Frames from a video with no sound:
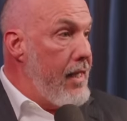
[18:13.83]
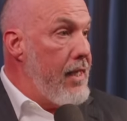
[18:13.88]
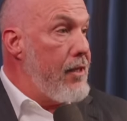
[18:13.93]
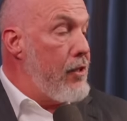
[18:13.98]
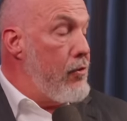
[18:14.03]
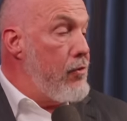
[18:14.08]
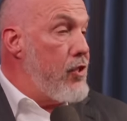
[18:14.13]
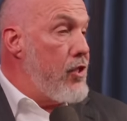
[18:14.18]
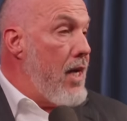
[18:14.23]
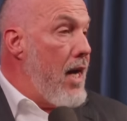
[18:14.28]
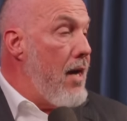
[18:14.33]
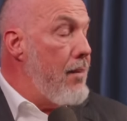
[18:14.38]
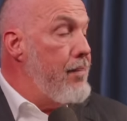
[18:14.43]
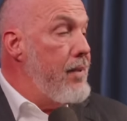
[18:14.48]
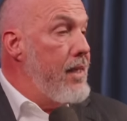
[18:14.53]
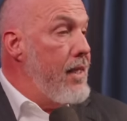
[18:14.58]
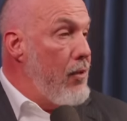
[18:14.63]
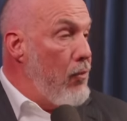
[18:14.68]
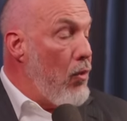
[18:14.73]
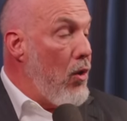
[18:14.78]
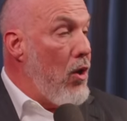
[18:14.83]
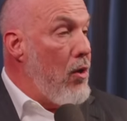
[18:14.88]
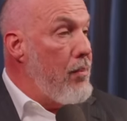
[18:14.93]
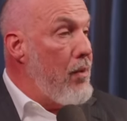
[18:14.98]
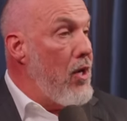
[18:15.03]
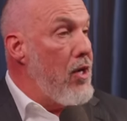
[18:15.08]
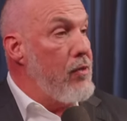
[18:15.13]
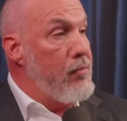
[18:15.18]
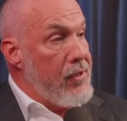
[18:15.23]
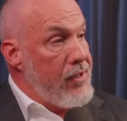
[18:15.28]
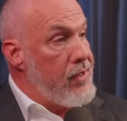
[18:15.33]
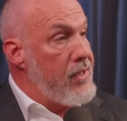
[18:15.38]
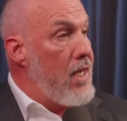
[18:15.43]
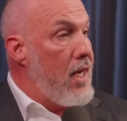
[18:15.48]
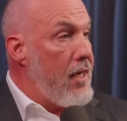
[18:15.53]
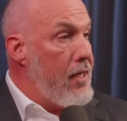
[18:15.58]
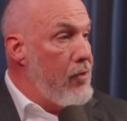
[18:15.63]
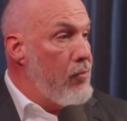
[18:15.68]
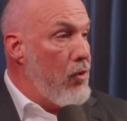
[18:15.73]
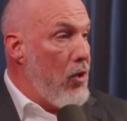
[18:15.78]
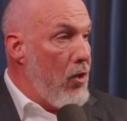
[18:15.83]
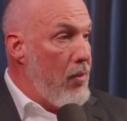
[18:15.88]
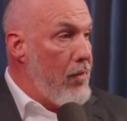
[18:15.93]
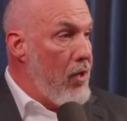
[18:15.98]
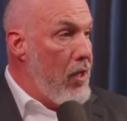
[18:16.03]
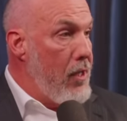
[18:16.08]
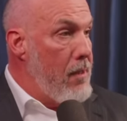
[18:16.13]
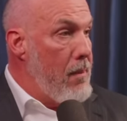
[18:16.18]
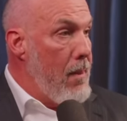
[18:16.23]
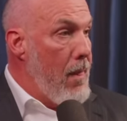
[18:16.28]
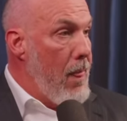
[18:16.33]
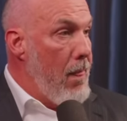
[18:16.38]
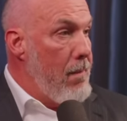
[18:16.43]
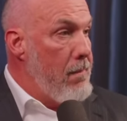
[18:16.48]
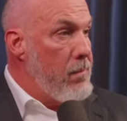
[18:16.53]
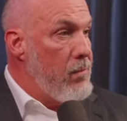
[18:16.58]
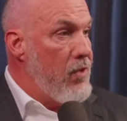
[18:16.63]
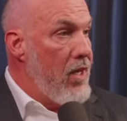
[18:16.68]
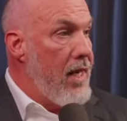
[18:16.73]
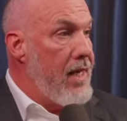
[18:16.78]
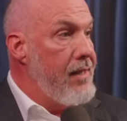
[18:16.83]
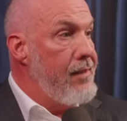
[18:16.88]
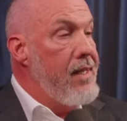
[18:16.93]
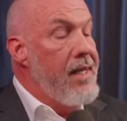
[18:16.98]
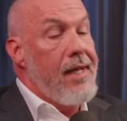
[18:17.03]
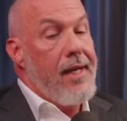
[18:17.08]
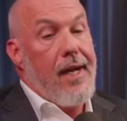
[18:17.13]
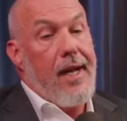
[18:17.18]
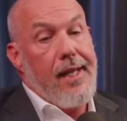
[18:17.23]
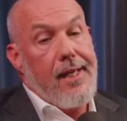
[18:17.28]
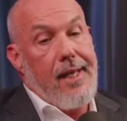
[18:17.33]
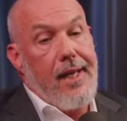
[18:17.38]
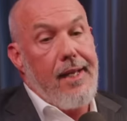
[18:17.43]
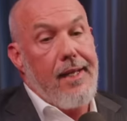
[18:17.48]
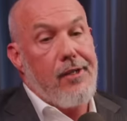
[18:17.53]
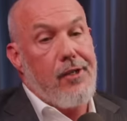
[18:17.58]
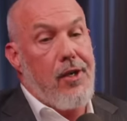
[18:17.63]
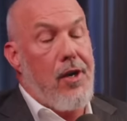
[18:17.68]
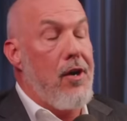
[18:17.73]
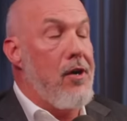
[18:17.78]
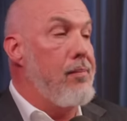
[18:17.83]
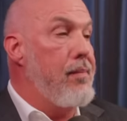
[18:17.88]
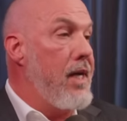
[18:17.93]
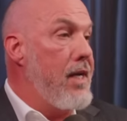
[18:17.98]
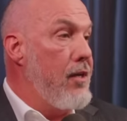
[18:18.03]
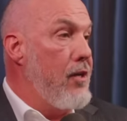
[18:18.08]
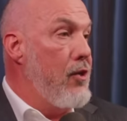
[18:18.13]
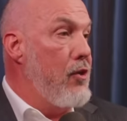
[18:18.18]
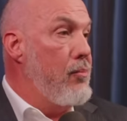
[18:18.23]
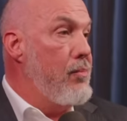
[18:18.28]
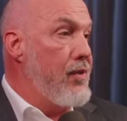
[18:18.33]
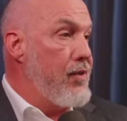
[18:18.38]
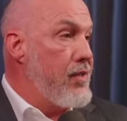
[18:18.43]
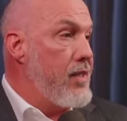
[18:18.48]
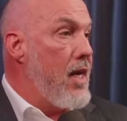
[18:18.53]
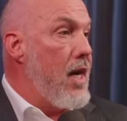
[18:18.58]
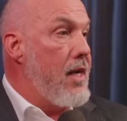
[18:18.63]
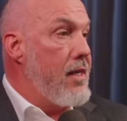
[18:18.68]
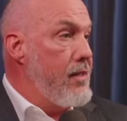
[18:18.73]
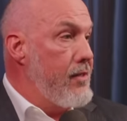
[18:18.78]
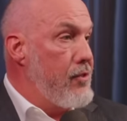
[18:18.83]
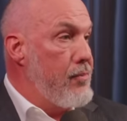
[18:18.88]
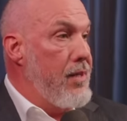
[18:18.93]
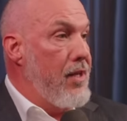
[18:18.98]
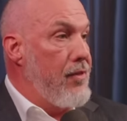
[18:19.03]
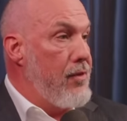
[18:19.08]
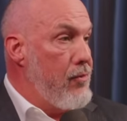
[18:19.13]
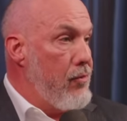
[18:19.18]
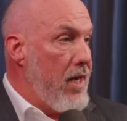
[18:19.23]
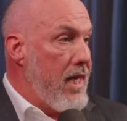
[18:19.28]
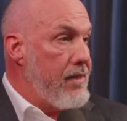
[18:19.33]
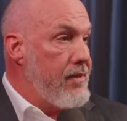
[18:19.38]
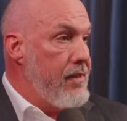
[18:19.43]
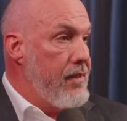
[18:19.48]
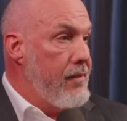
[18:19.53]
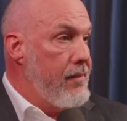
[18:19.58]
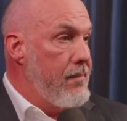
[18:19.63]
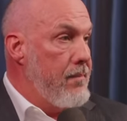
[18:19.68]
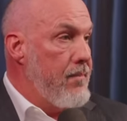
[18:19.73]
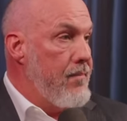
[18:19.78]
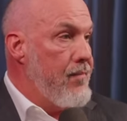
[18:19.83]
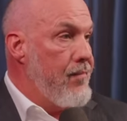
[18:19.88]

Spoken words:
go shopping at Walmart with stock in Walmart, right? And I can't guard my home with stock in Smith & Wesson.